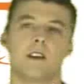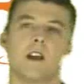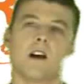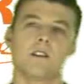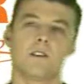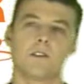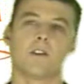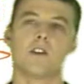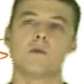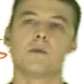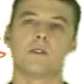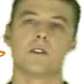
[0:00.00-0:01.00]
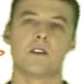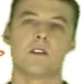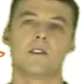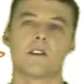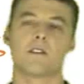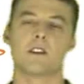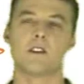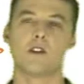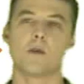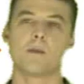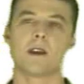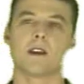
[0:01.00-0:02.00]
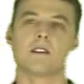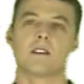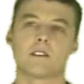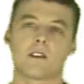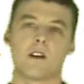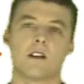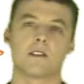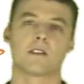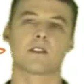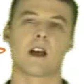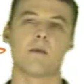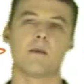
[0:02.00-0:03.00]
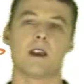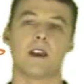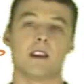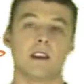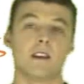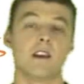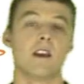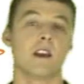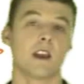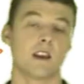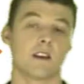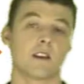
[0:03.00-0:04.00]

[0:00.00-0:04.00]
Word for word: The unsuitable use of a European designed slab heating in